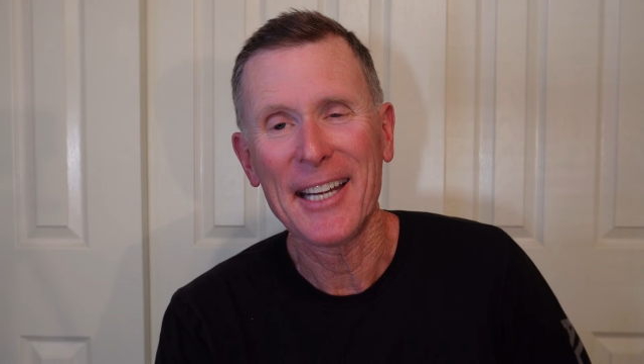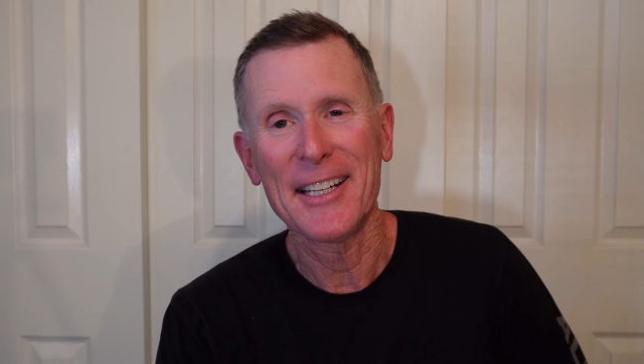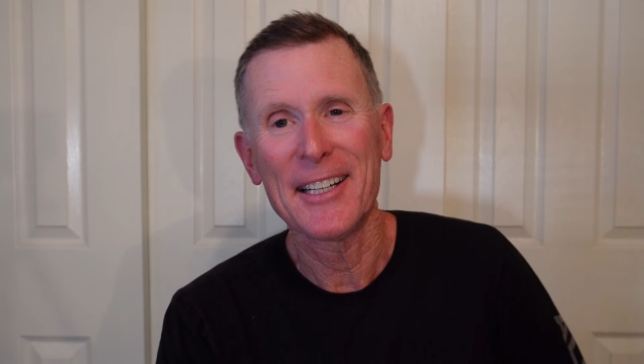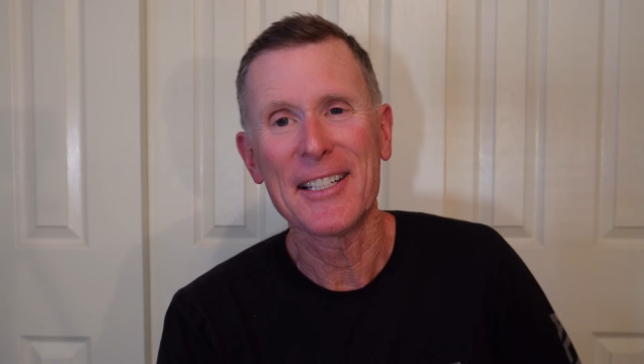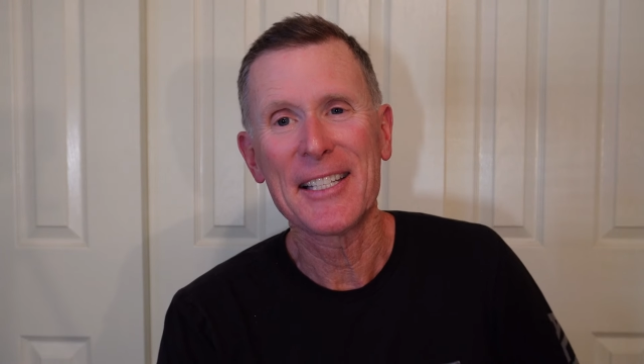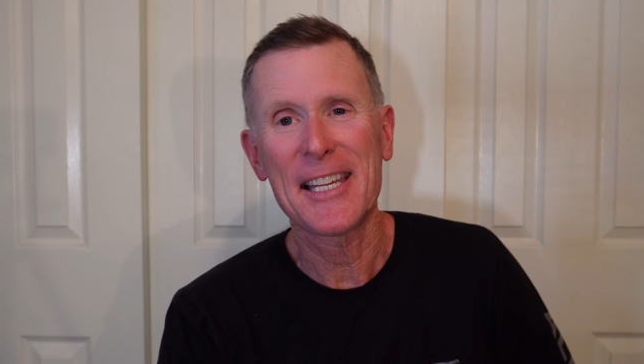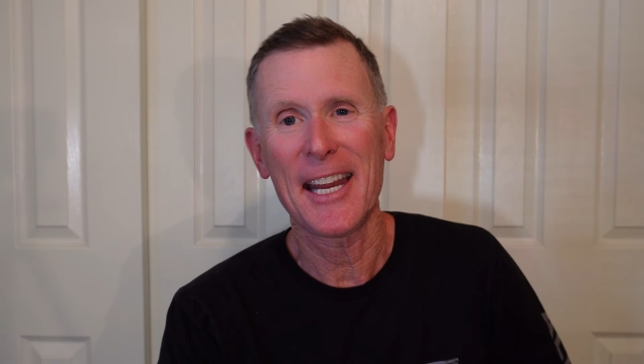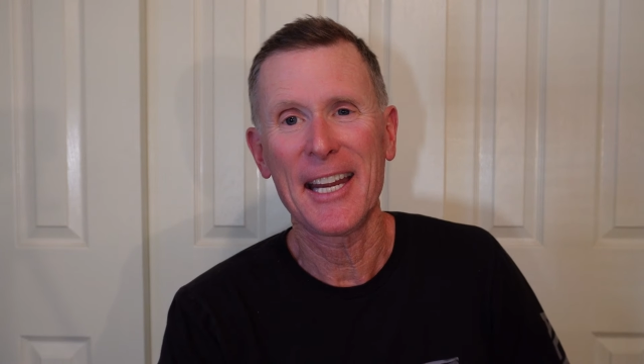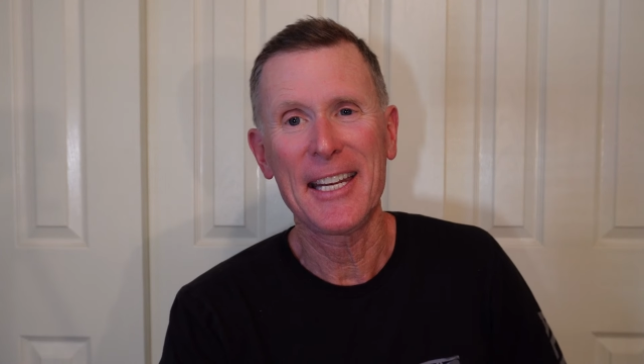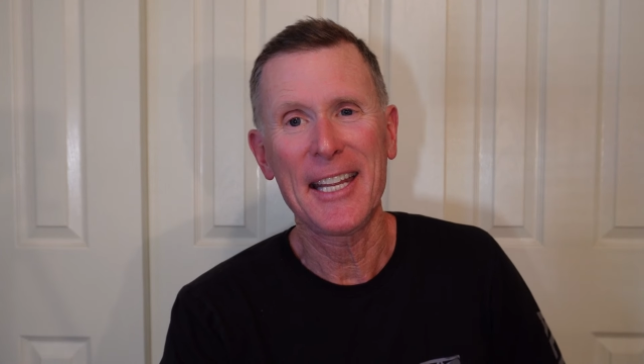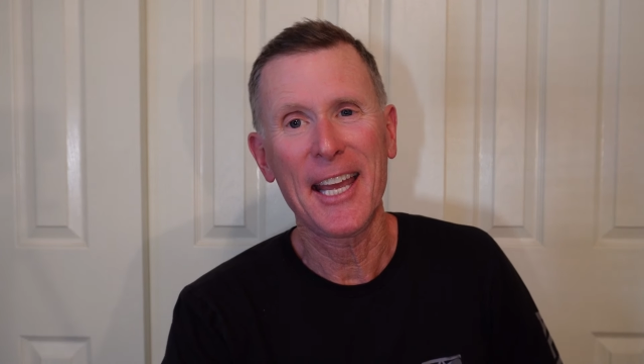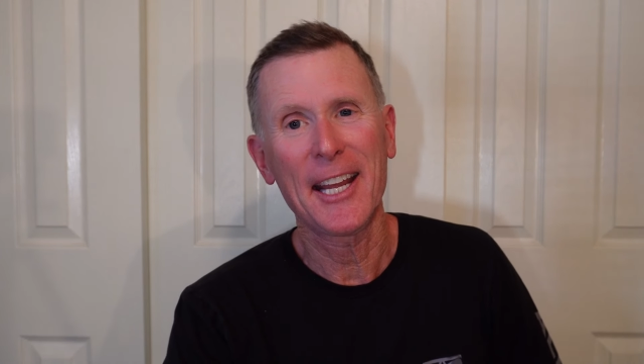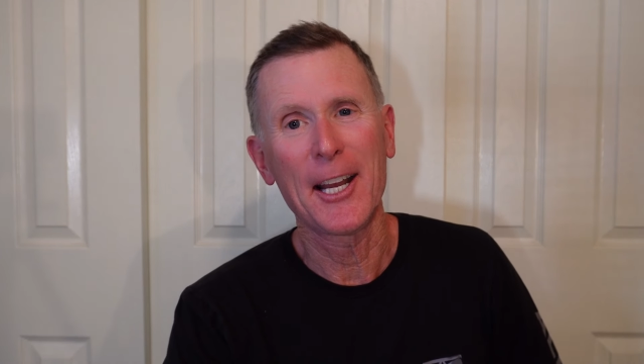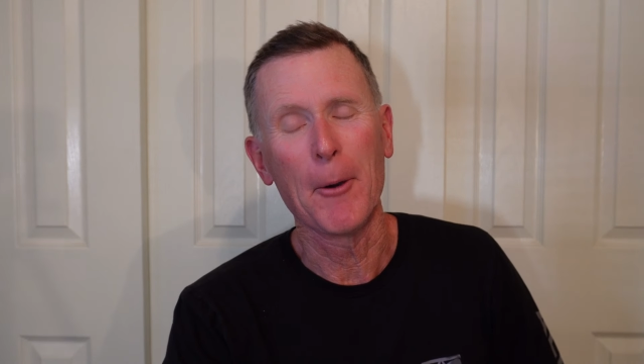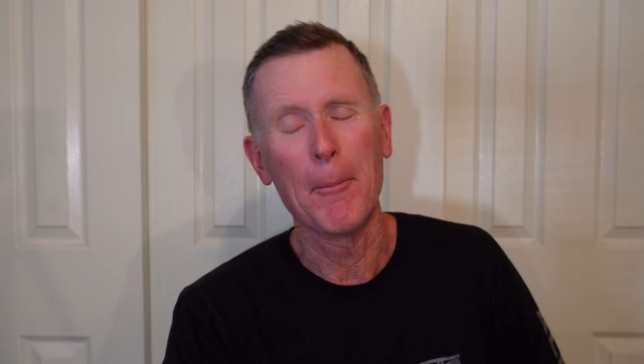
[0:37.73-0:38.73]
here in San
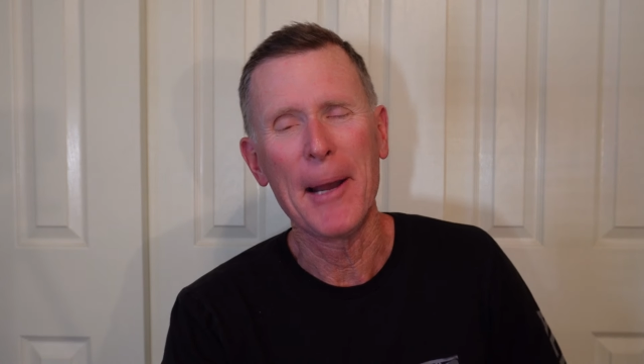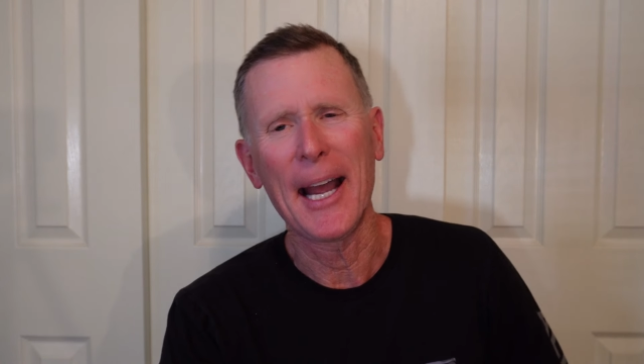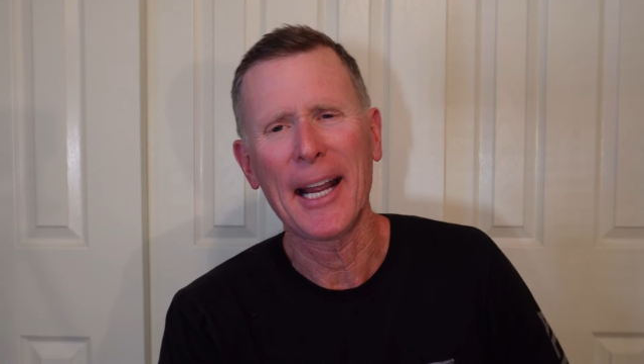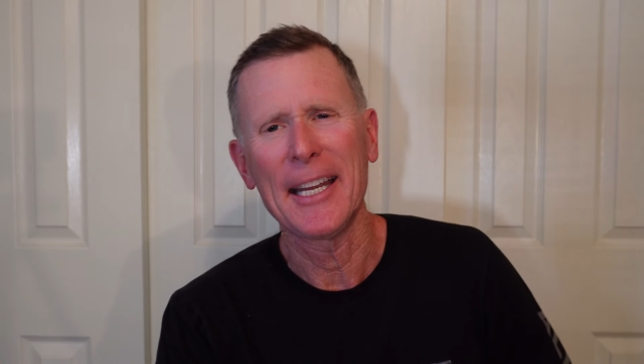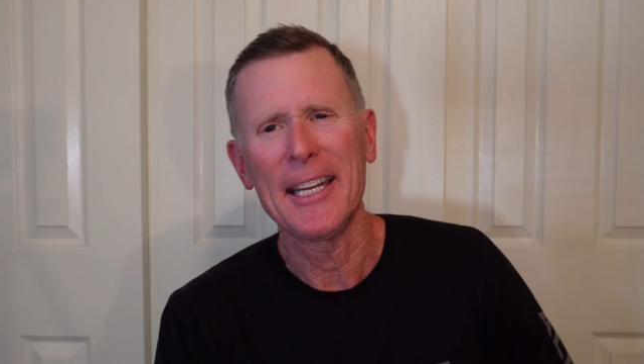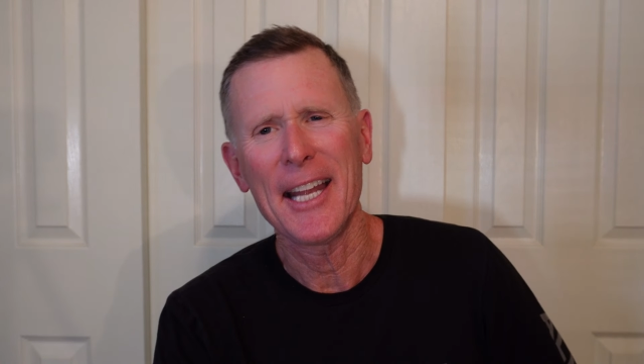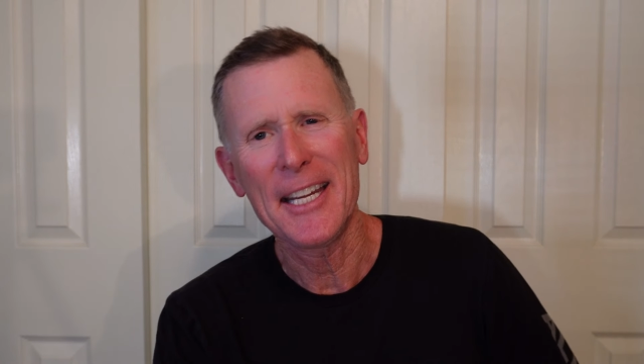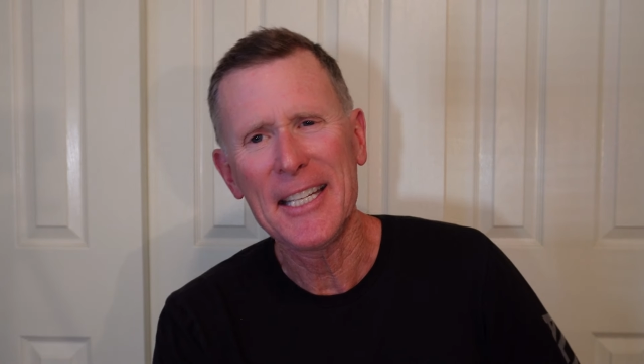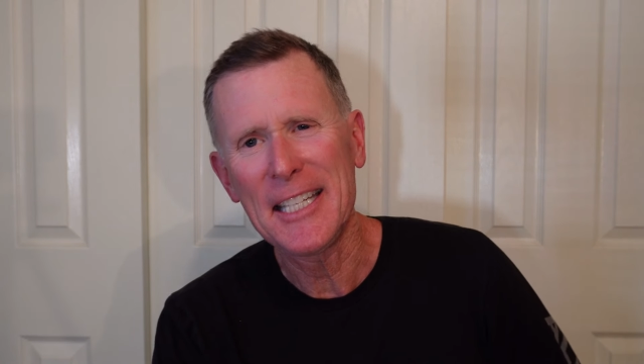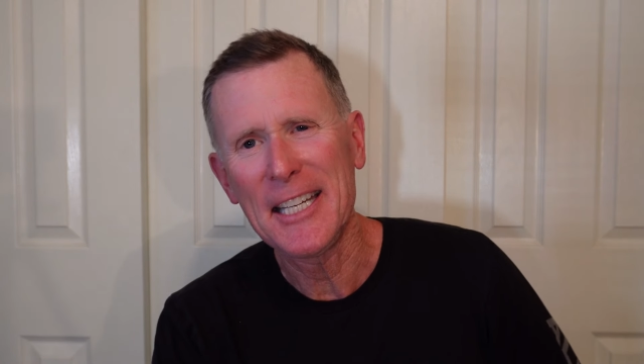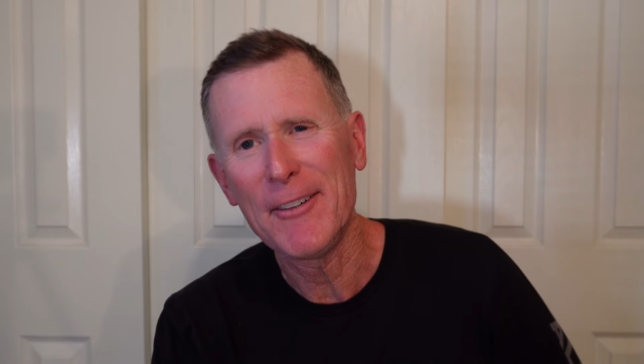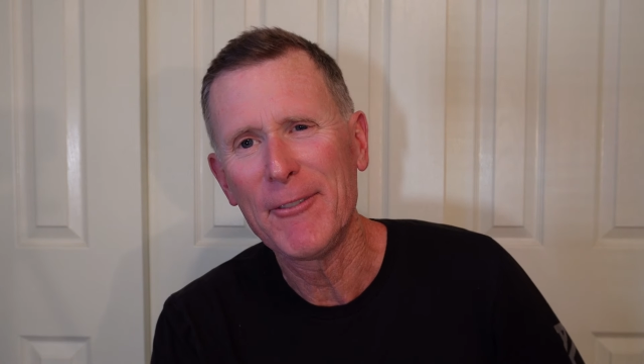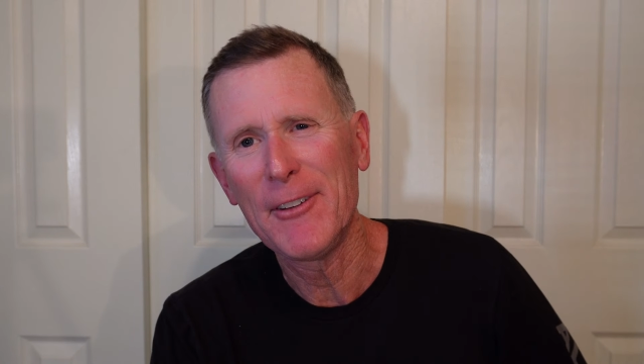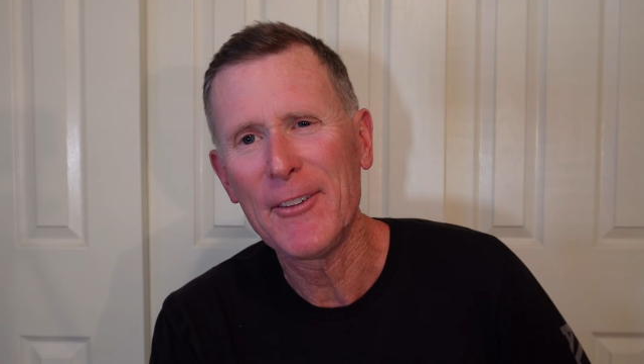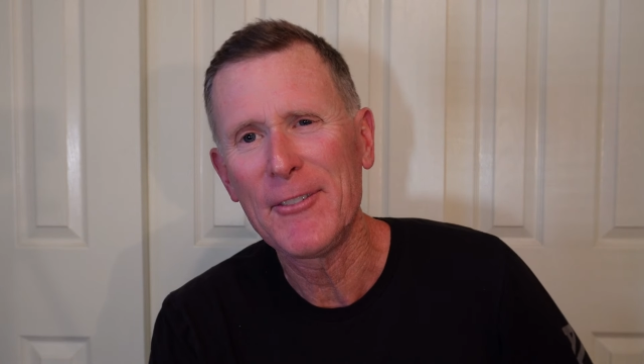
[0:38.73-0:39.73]
Diego back in
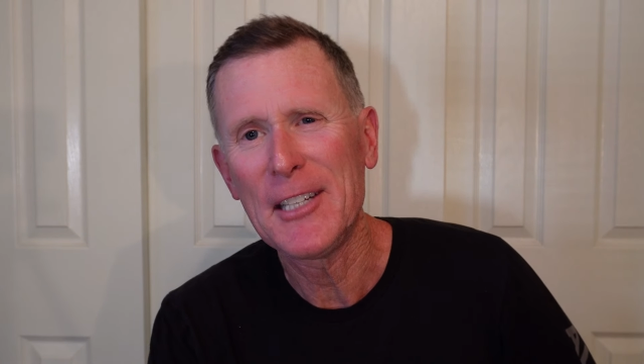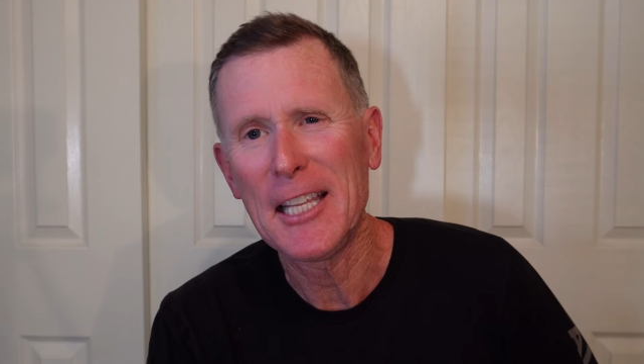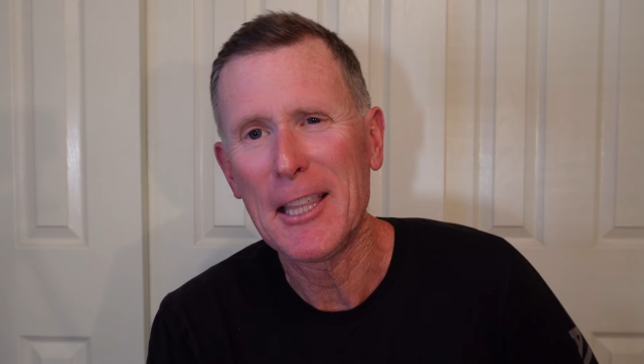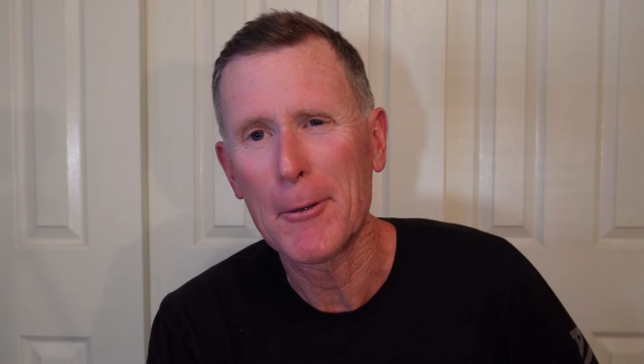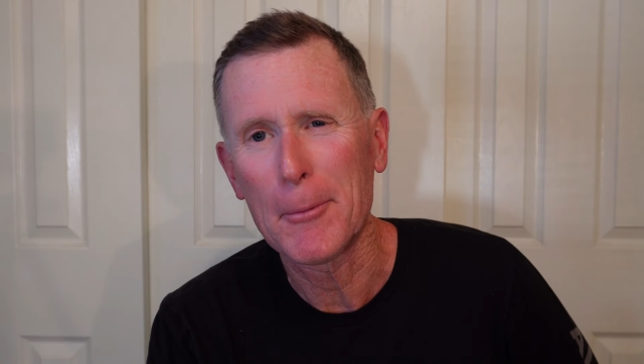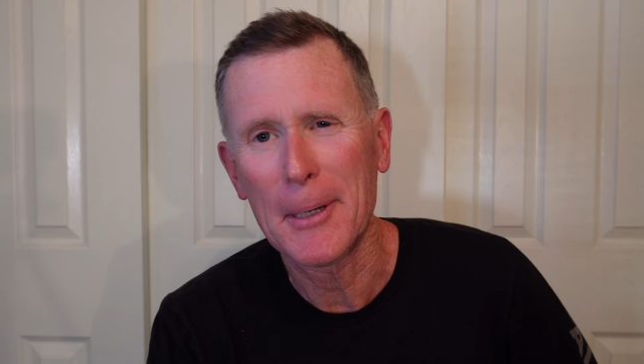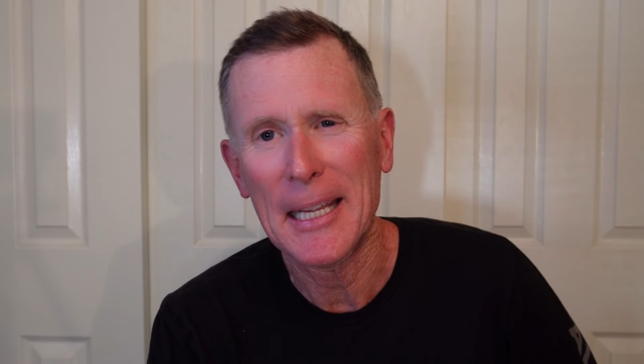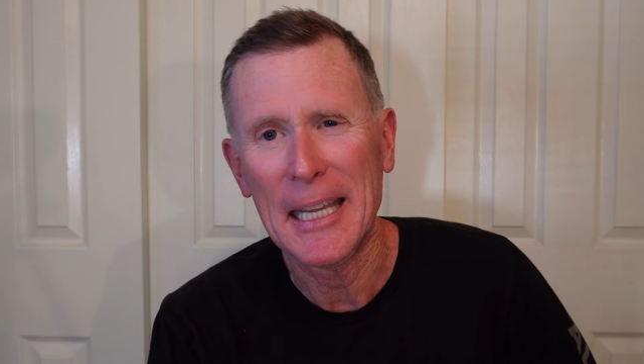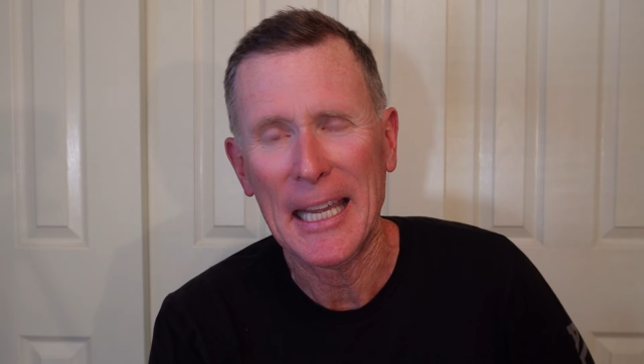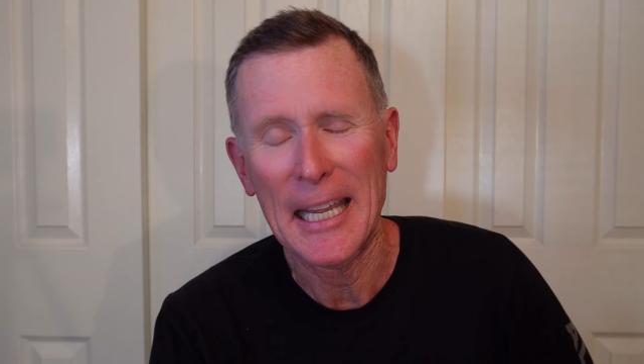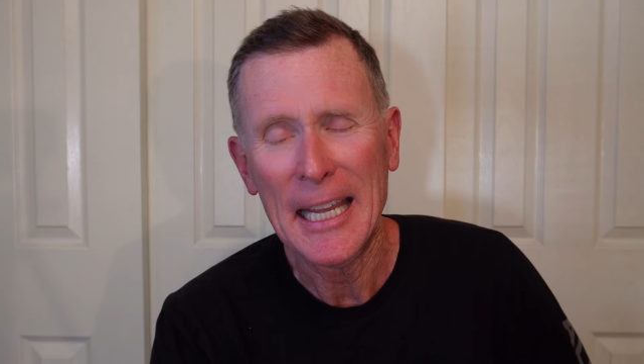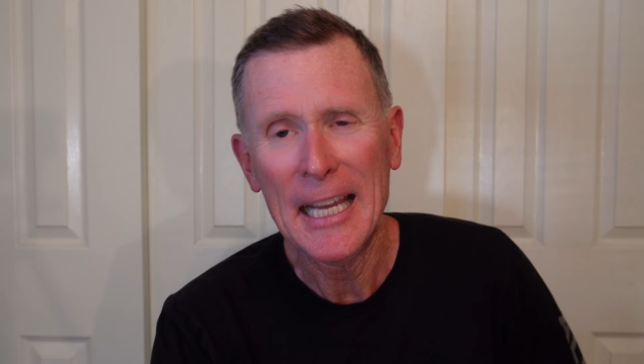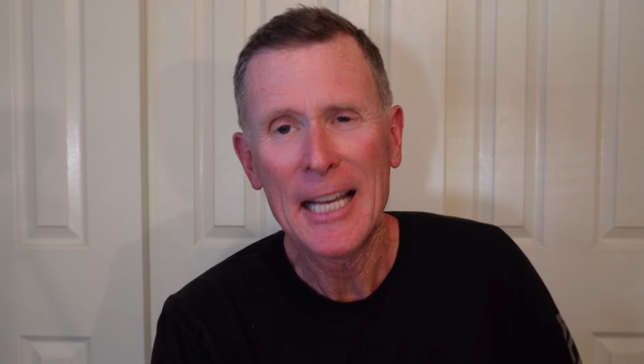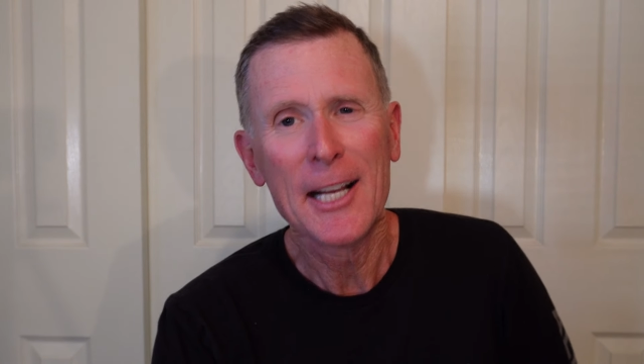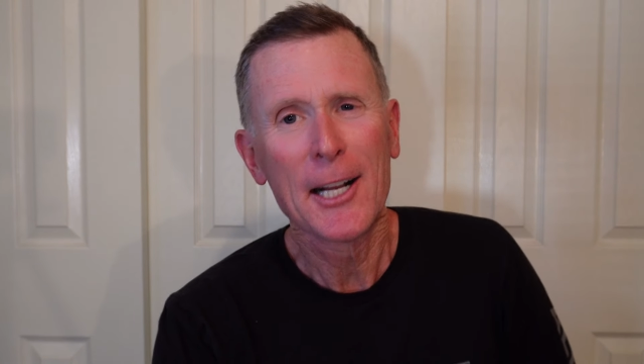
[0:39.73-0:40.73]
1953